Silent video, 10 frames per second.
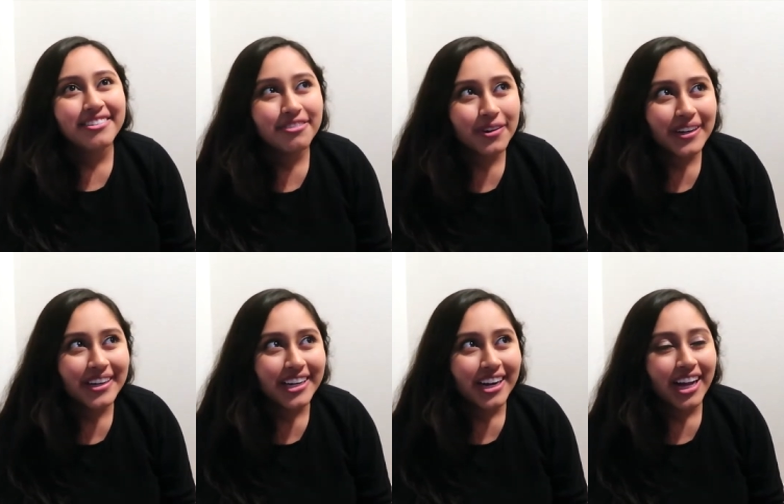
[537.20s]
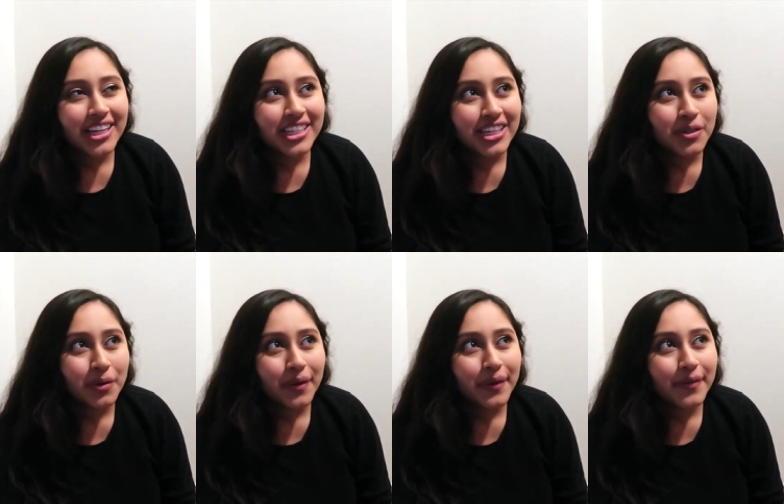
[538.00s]
for a
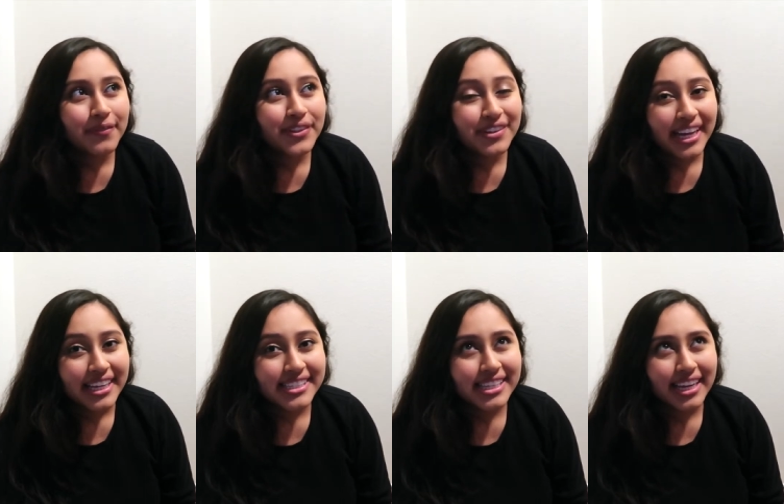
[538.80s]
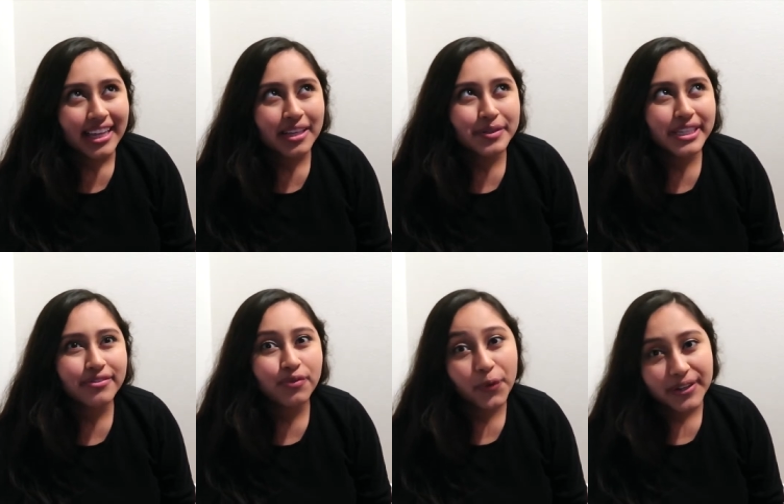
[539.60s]
good few days. Like, I think it was
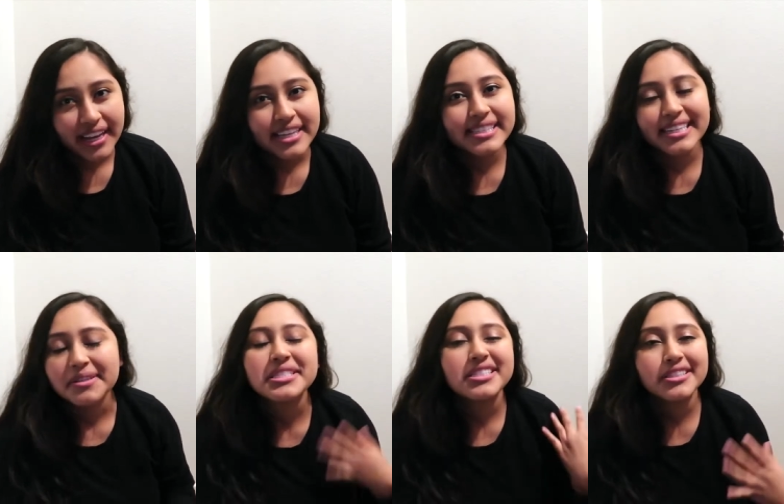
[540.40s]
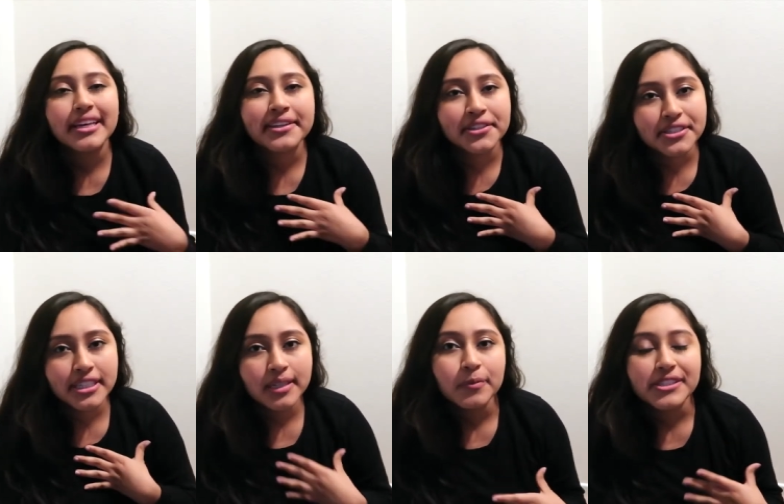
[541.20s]
like 4 days, and I was still like
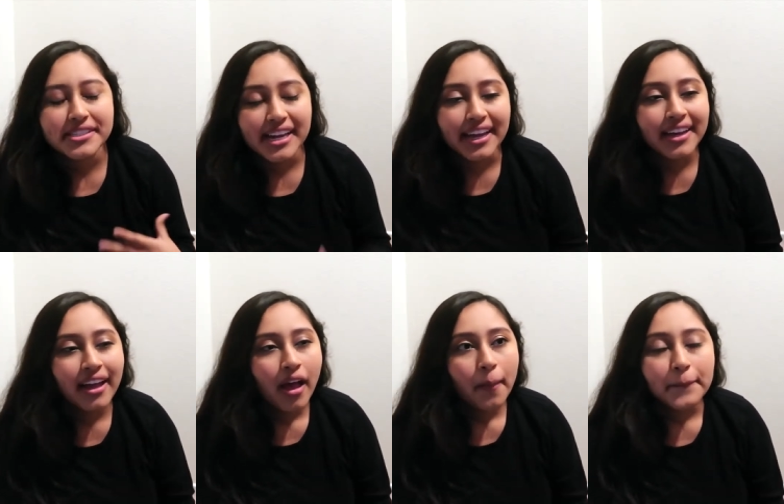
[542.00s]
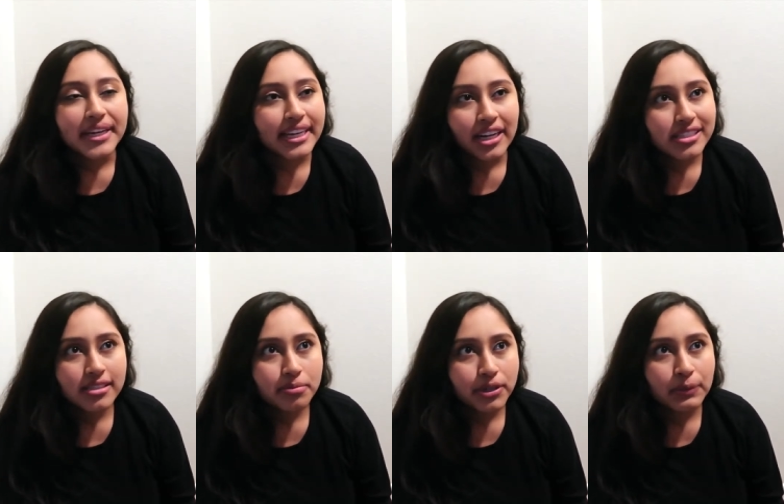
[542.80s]
nursing him once a day. But it got
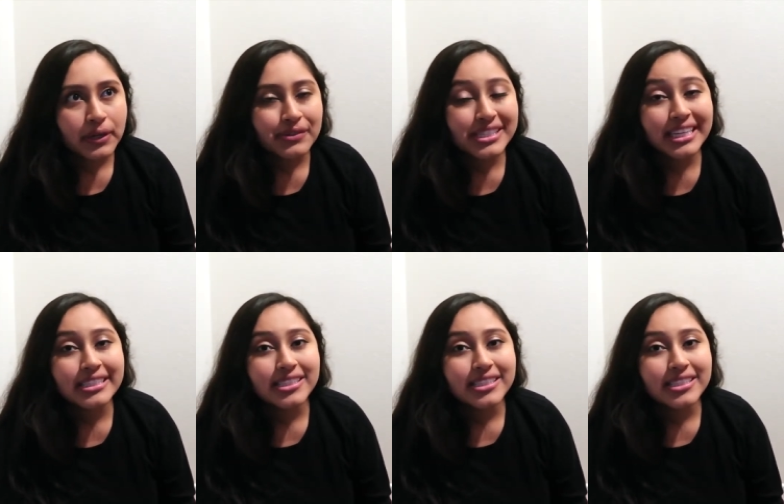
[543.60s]
to the point where I was like